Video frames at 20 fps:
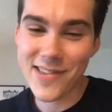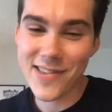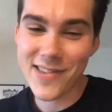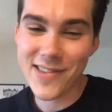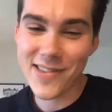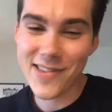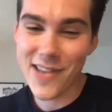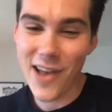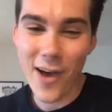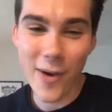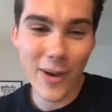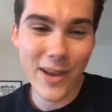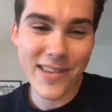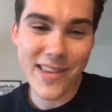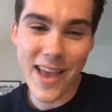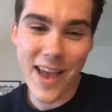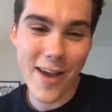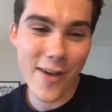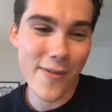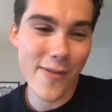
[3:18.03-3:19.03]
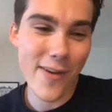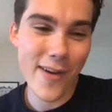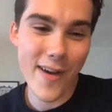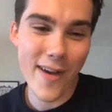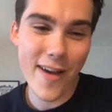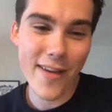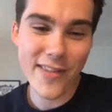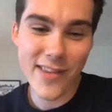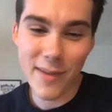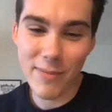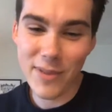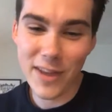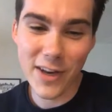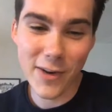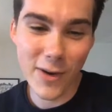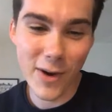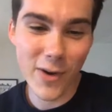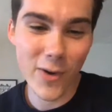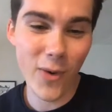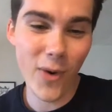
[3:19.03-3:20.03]
just always have something to
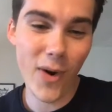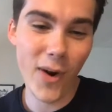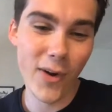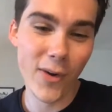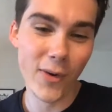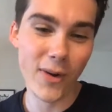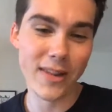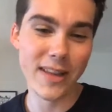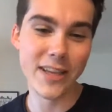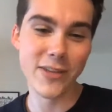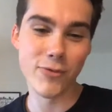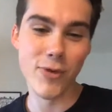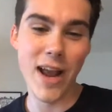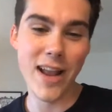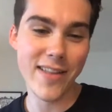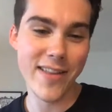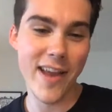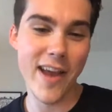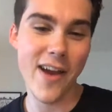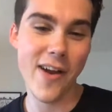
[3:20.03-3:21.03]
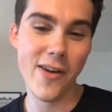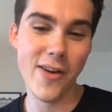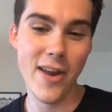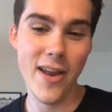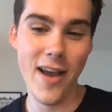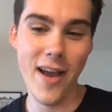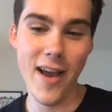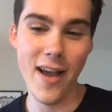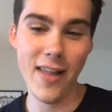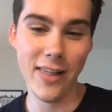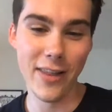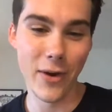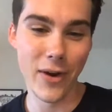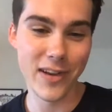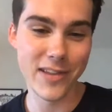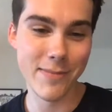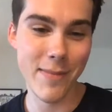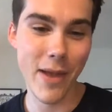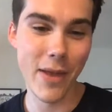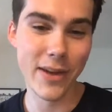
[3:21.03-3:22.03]
record or at least write down
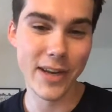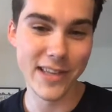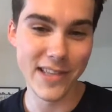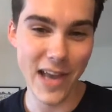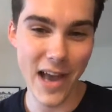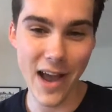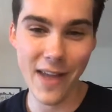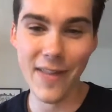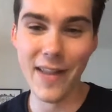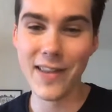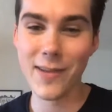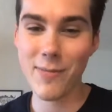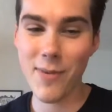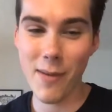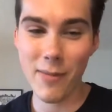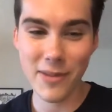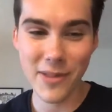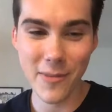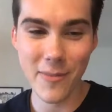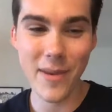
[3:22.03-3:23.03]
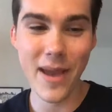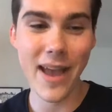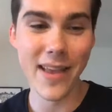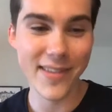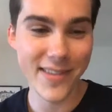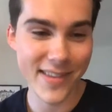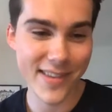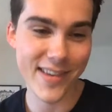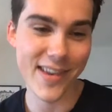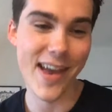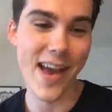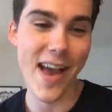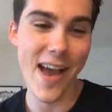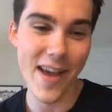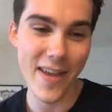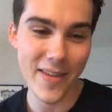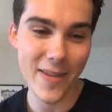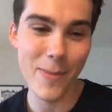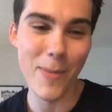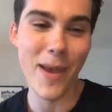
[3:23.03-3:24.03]
lyrics, melodies on. That's probably the best
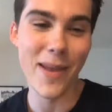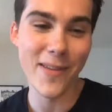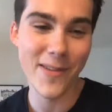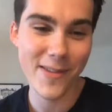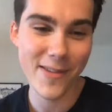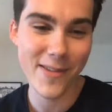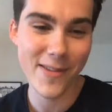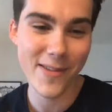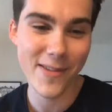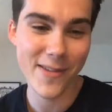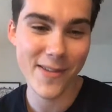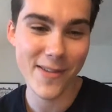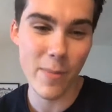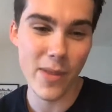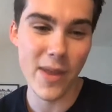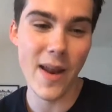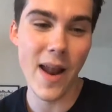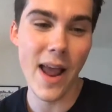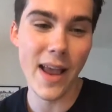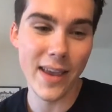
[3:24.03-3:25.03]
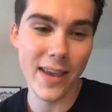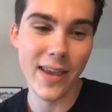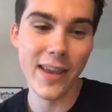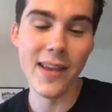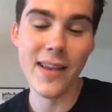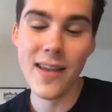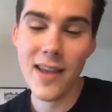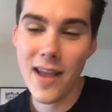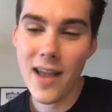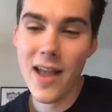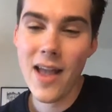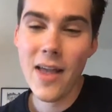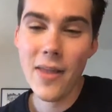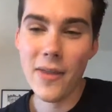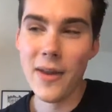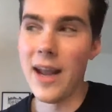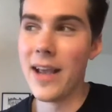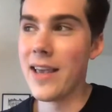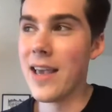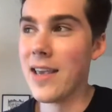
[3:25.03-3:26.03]
tip that I could
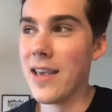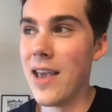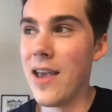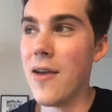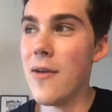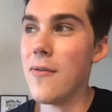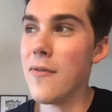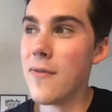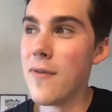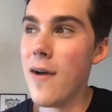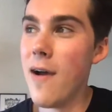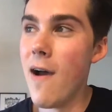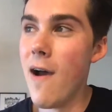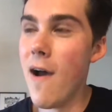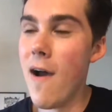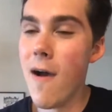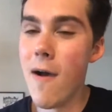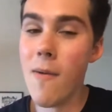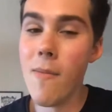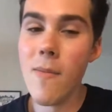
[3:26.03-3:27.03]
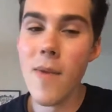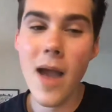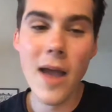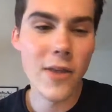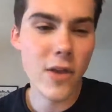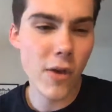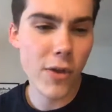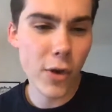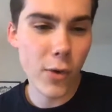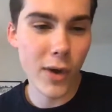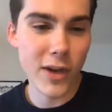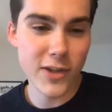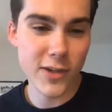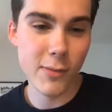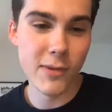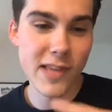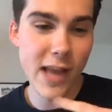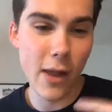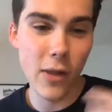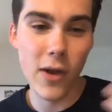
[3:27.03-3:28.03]
give. And the other question
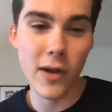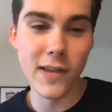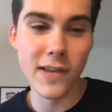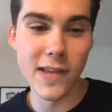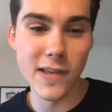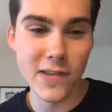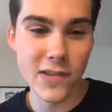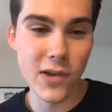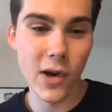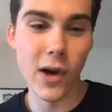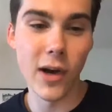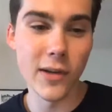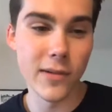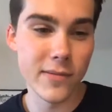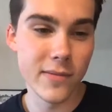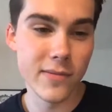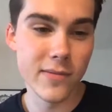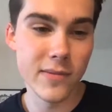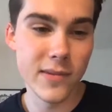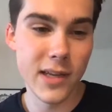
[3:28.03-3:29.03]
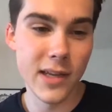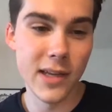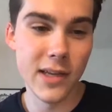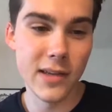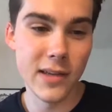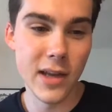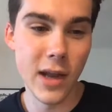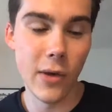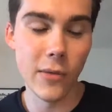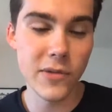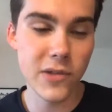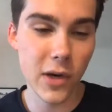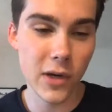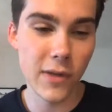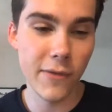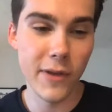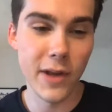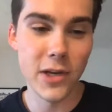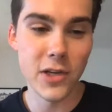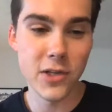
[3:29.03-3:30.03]
was, how long did it start to
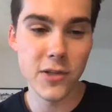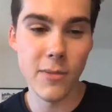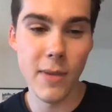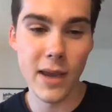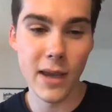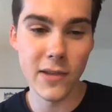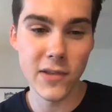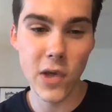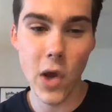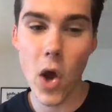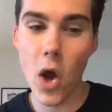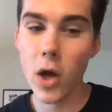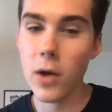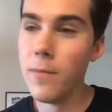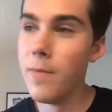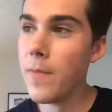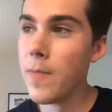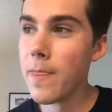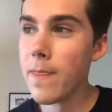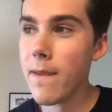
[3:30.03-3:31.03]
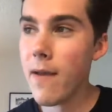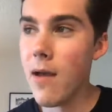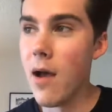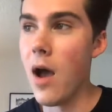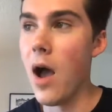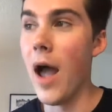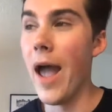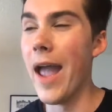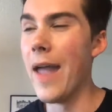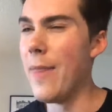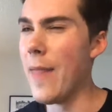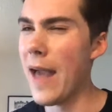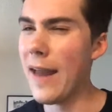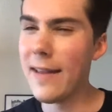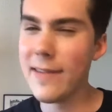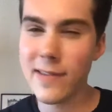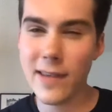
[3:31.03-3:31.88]
finish to make a song? And that is